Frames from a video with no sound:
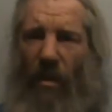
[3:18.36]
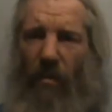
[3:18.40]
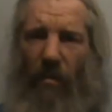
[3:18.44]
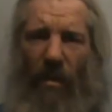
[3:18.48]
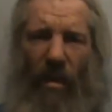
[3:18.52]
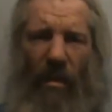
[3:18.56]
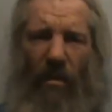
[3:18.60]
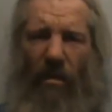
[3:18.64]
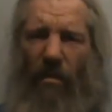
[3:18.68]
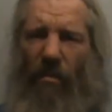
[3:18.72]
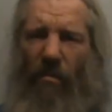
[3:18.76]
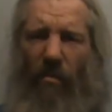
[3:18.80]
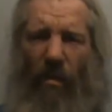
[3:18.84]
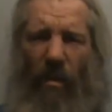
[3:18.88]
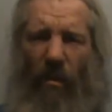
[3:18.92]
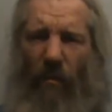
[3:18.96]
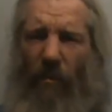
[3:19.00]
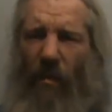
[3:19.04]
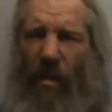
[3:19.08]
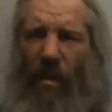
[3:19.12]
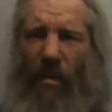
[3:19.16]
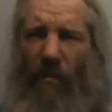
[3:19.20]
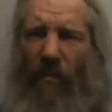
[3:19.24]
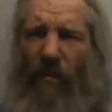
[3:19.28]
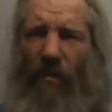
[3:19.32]
about
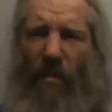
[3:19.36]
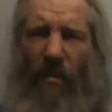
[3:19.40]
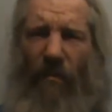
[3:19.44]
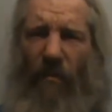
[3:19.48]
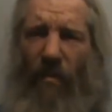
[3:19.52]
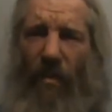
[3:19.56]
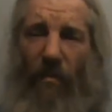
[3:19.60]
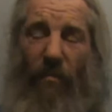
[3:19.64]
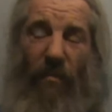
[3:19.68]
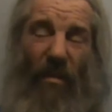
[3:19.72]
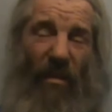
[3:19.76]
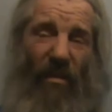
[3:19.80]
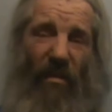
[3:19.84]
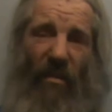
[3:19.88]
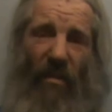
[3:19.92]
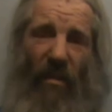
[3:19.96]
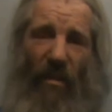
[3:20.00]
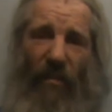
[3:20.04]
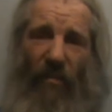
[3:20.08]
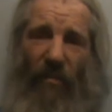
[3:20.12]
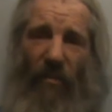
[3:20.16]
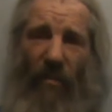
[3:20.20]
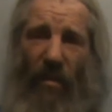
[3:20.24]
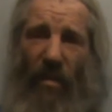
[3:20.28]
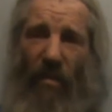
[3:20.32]
£12.50 plus
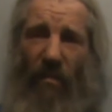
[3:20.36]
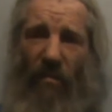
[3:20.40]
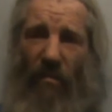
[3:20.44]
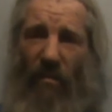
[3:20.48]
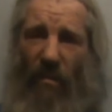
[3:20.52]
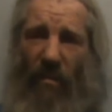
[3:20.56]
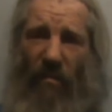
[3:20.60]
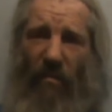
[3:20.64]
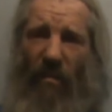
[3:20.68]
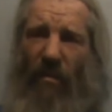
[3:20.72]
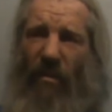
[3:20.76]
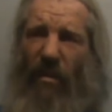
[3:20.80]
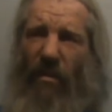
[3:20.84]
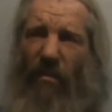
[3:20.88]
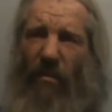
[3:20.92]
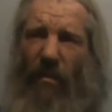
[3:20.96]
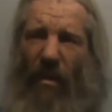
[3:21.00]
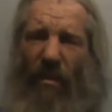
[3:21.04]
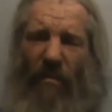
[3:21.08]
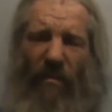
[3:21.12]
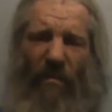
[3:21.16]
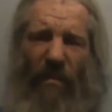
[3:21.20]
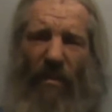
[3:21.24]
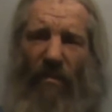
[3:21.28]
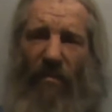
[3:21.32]
delivery. So I think it's
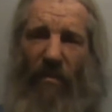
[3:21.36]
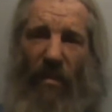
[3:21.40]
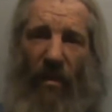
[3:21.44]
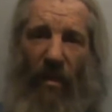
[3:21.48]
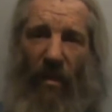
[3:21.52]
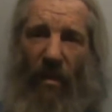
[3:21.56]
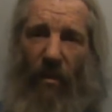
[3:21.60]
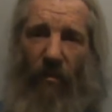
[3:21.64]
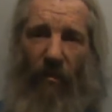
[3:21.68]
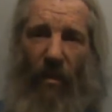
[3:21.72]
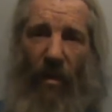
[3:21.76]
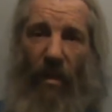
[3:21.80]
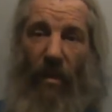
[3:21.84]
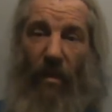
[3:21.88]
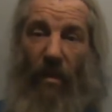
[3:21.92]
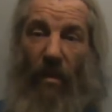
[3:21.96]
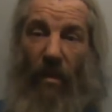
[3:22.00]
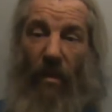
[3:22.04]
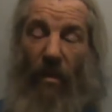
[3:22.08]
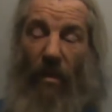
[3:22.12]
about 15 quid.